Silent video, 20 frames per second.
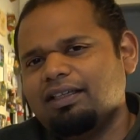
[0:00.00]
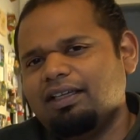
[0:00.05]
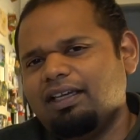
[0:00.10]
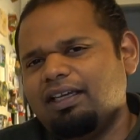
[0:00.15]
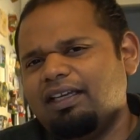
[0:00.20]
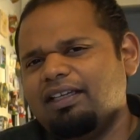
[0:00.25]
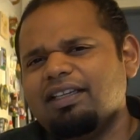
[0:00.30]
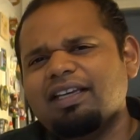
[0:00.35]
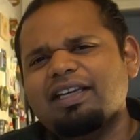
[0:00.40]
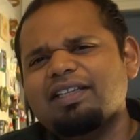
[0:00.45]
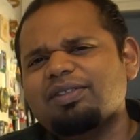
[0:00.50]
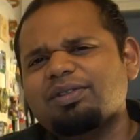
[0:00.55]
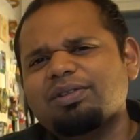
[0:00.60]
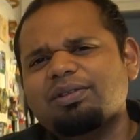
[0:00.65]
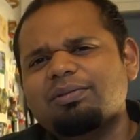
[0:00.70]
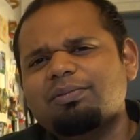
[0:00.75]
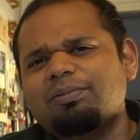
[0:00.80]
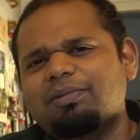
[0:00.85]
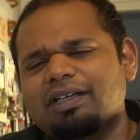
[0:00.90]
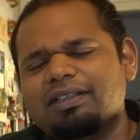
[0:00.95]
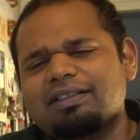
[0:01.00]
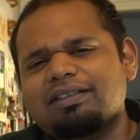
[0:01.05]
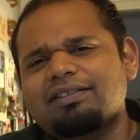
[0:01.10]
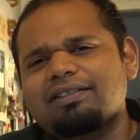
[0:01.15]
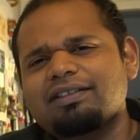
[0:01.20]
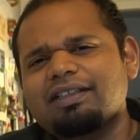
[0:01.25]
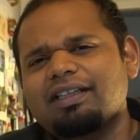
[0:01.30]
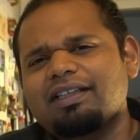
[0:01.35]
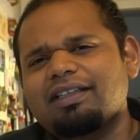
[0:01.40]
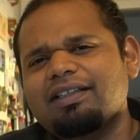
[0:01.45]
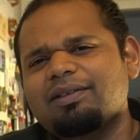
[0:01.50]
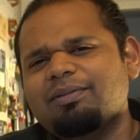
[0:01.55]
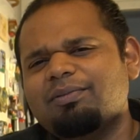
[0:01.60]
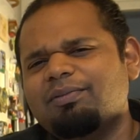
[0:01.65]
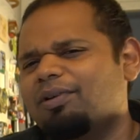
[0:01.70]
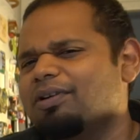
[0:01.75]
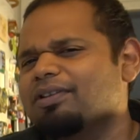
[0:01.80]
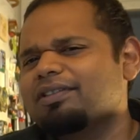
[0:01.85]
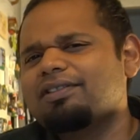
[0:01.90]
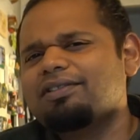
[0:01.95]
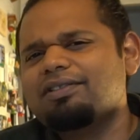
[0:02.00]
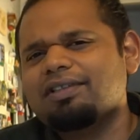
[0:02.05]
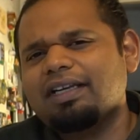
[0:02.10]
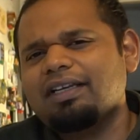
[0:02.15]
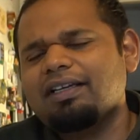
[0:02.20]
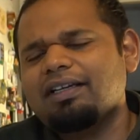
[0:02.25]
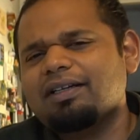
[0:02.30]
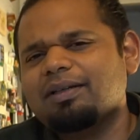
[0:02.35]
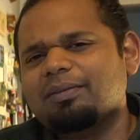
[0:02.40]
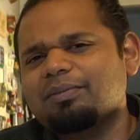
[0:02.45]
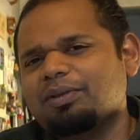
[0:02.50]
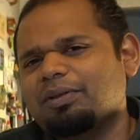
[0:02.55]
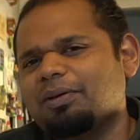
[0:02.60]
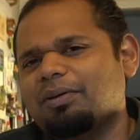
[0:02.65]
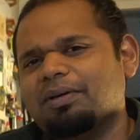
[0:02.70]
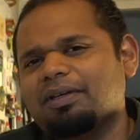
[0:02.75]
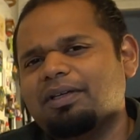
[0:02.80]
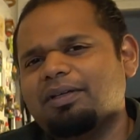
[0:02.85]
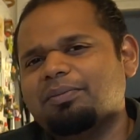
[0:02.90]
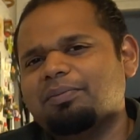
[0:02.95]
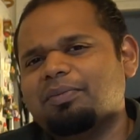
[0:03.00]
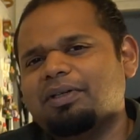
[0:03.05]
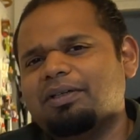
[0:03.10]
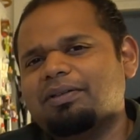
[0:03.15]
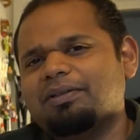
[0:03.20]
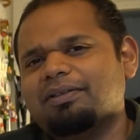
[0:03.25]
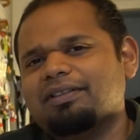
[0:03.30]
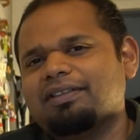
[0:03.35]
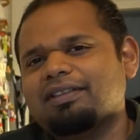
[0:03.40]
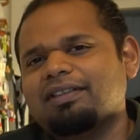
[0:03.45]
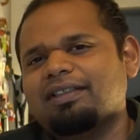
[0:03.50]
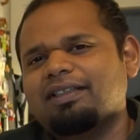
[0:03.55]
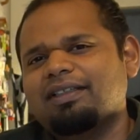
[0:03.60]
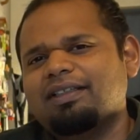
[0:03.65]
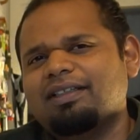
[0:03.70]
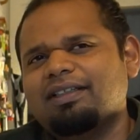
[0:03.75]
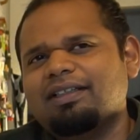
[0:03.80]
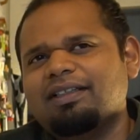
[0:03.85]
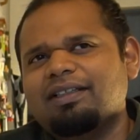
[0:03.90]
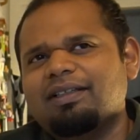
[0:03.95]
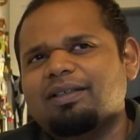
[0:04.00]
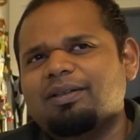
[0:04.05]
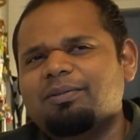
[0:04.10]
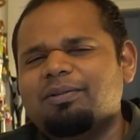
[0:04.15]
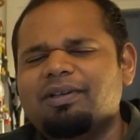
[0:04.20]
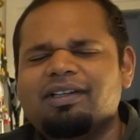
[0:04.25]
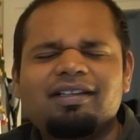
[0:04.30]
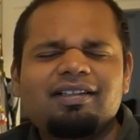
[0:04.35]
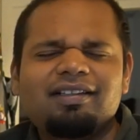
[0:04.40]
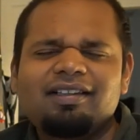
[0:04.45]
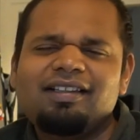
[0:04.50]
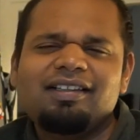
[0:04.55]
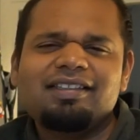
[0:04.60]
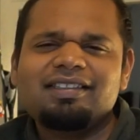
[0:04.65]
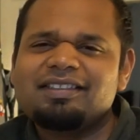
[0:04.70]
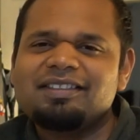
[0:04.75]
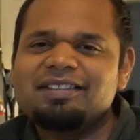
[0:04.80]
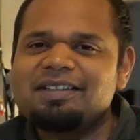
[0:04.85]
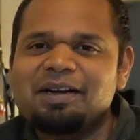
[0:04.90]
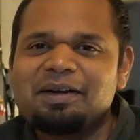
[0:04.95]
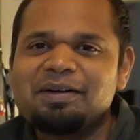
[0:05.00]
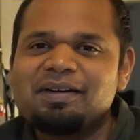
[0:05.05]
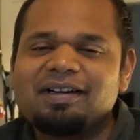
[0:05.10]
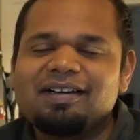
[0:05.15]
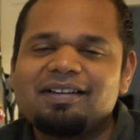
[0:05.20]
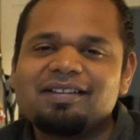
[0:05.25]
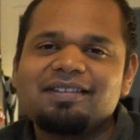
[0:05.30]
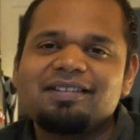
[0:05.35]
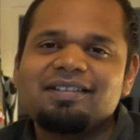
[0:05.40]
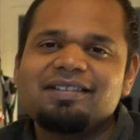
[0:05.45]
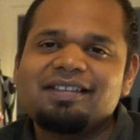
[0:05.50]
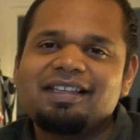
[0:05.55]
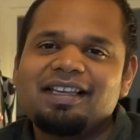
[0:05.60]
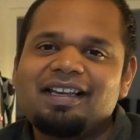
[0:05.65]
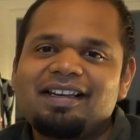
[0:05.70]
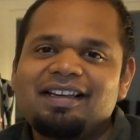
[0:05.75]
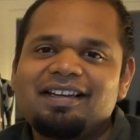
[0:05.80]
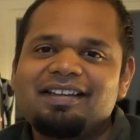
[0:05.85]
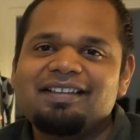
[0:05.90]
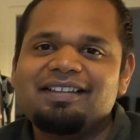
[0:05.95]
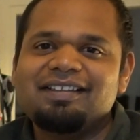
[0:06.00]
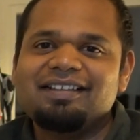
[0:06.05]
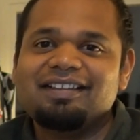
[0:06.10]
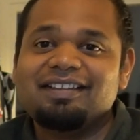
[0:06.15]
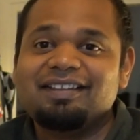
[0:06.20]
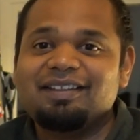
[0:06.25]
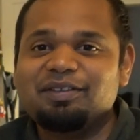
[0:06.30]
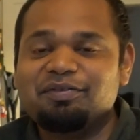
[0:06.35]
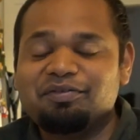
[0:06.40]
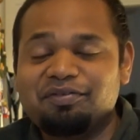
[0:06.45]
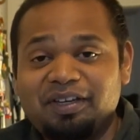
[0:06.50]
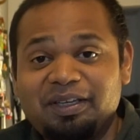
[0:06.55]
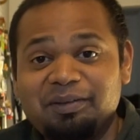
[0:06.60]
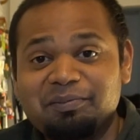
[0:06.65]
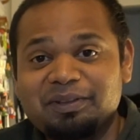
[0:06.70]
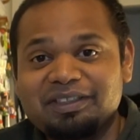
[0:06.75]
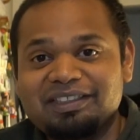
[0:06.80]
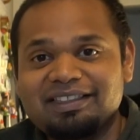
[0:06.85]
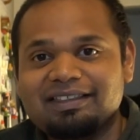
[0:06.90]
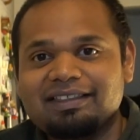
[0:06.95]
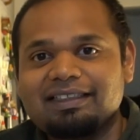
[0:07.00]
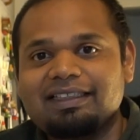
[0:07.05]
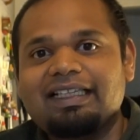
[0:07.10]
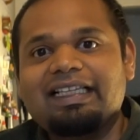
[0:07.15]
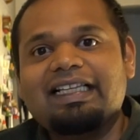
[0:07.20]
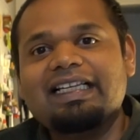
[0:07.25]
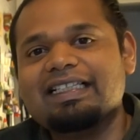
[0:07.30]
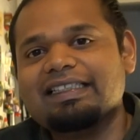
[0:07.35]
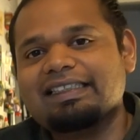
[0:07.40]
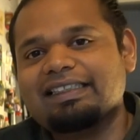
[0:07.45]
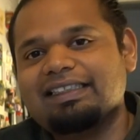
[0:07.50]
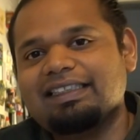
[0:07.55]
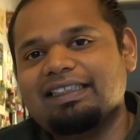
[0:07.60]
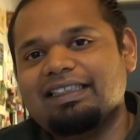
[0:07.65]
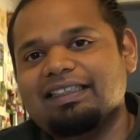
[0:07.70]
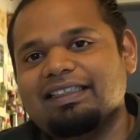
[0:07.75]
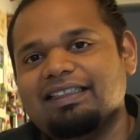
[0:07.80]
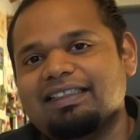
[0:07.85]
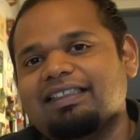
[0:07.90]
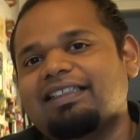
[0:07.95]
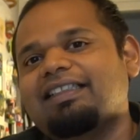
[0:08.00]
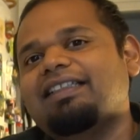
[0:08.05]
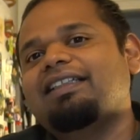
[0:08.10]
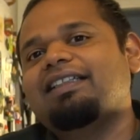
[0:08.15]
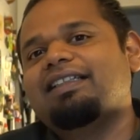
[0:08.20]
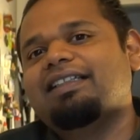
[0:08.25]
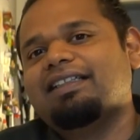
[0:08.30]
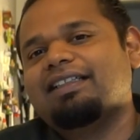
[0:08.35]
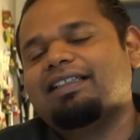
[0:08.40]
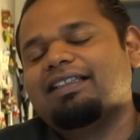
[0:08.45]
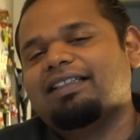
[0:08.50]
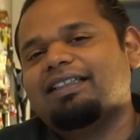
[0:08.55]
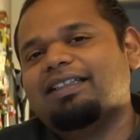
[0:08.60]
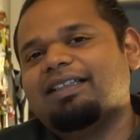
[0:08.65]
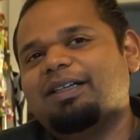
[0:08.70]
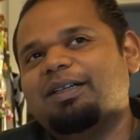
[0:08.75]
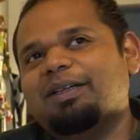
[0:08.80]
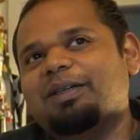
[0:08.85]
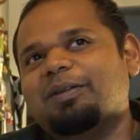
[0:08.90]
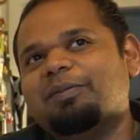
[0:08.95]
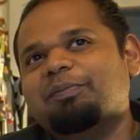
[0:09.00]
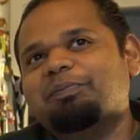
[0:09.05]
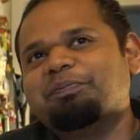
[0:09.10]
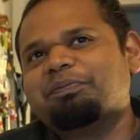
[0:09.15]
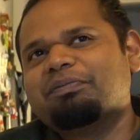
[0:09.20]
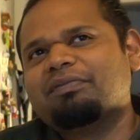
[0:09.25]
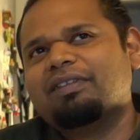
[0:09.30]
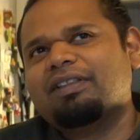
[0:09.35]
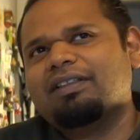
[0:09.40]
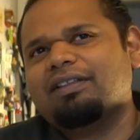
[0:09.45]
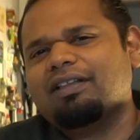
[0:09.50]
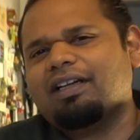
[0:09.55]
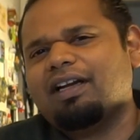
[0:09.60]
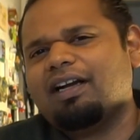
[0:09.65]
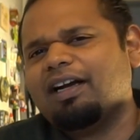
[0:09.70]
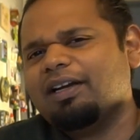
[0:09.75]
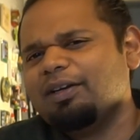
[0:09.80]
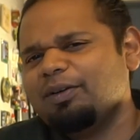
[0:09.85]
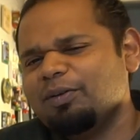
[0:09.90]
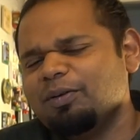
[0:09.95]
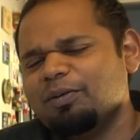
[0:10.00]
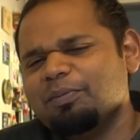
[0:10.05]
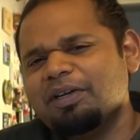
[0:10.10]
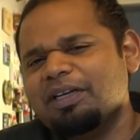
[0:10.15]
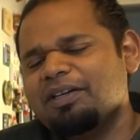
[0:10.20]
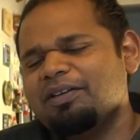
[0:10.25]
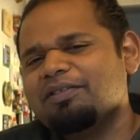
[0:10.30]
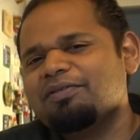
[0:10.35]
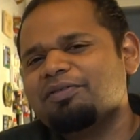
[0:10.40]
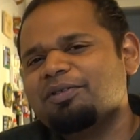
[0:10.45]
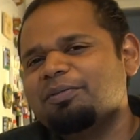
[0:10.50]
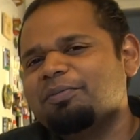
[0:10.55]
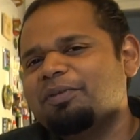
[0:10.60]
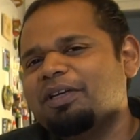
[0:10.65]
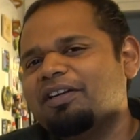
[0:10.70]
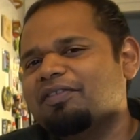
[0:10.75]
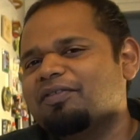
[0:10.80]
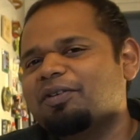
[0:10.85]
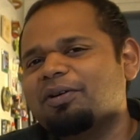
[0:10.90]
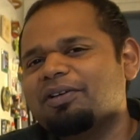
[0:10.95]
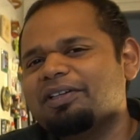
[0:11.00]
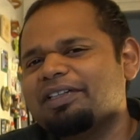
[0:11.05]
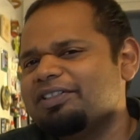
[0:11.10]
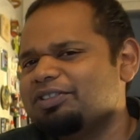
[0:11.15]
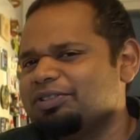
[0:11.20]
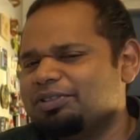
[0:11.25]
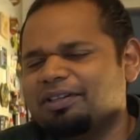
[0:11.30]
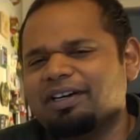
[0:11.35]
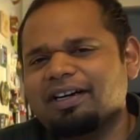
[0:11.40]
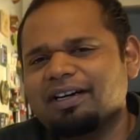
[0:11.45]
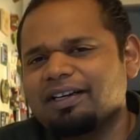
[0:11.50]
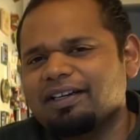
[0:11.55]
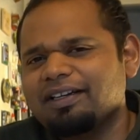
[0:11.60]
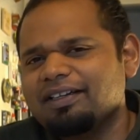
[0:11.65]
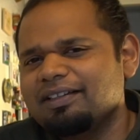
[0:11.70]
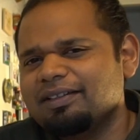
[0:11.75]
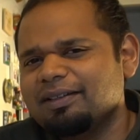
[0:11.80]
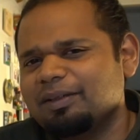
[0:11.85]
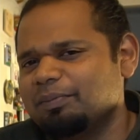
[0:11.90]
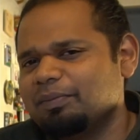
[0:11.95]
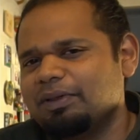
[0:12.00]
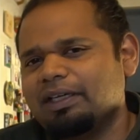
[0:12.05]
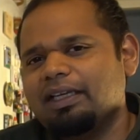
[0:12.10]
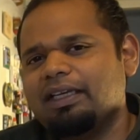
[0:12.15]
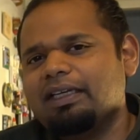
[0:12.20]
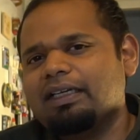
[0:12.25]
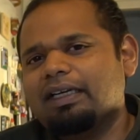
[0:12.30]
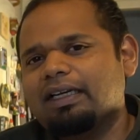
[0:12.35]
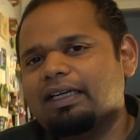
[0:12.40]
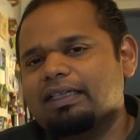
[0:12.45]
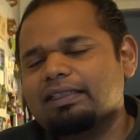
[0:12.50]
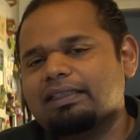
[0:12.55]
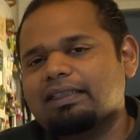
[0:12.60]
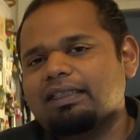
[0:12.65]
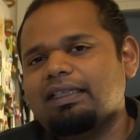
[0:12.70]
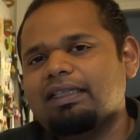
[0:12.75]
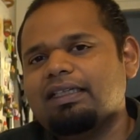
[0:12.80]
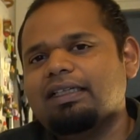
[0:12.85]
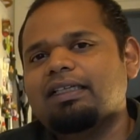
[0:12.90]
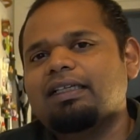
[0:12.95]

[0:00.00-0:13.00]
In case you're wondering what drink I'm talking about, well, it's none other than the famous lassi. I know many of you may have already tried a plain lassi.